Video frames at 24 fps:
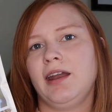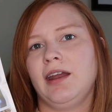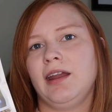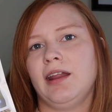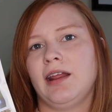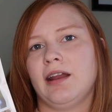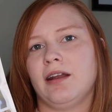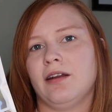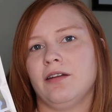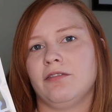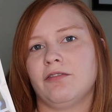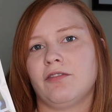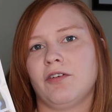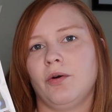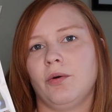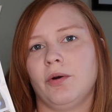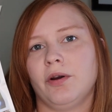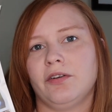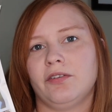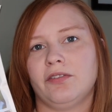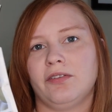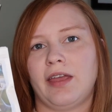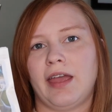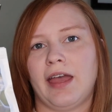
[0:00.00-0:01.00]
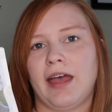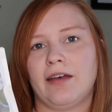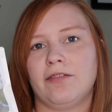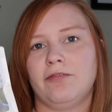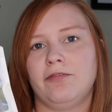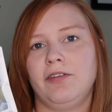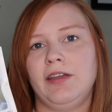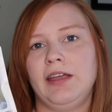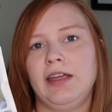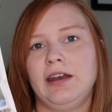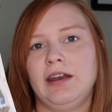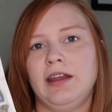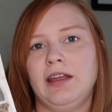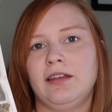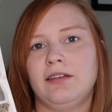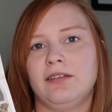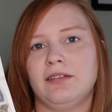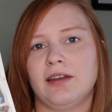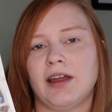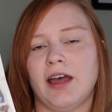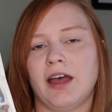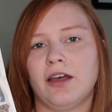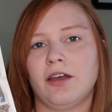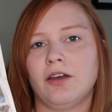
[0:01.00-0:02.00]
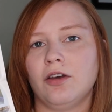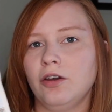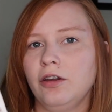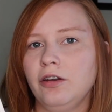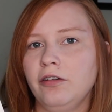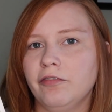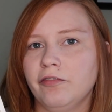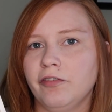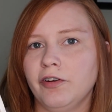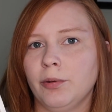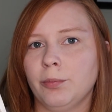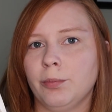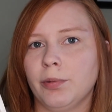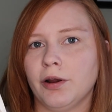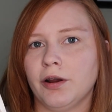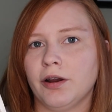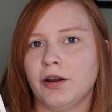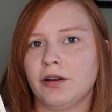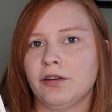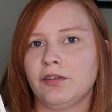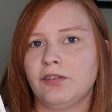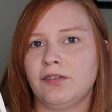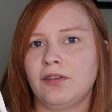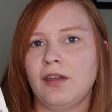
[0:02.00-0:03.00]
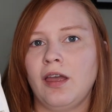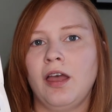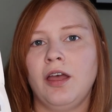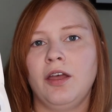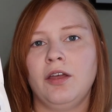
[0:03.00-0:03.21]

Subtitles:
and of course caffeine is not good for birds.